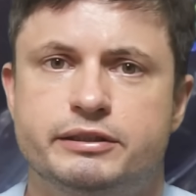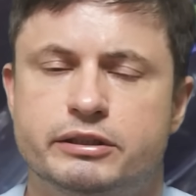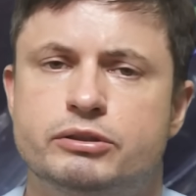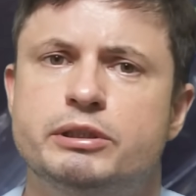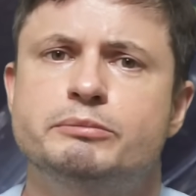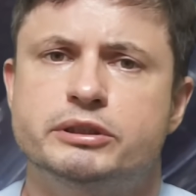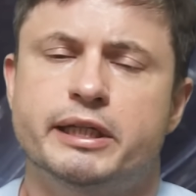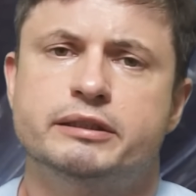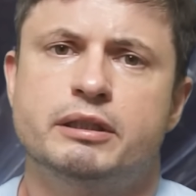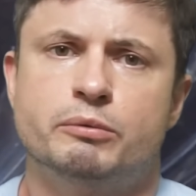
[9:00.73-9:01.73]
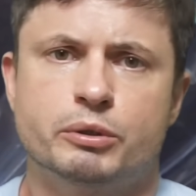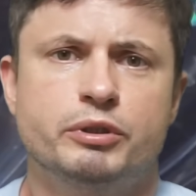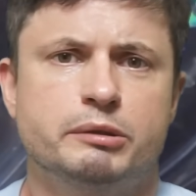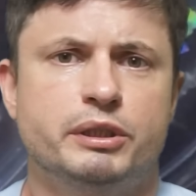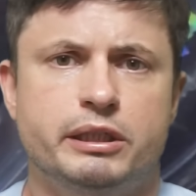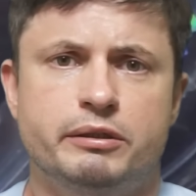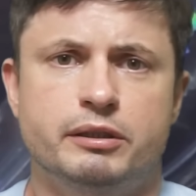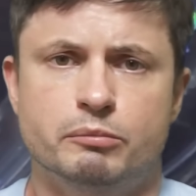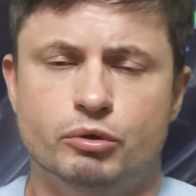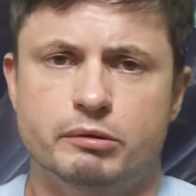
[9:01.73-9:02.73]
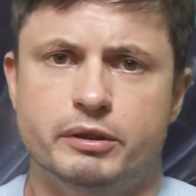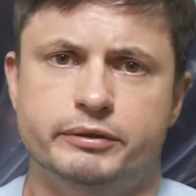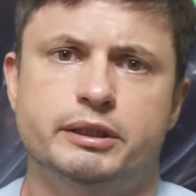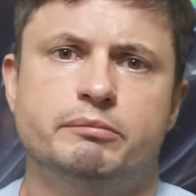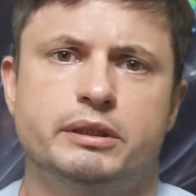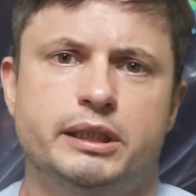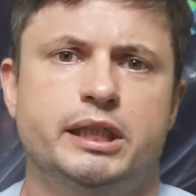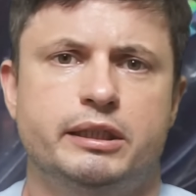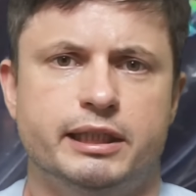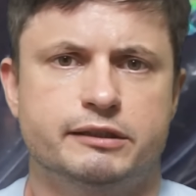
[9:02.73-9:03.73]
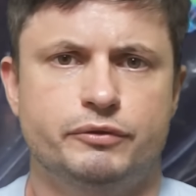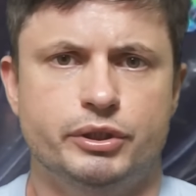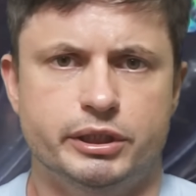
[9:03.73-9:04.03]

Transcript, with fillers: it's extremely likely we're going to be hearing more about them in the next few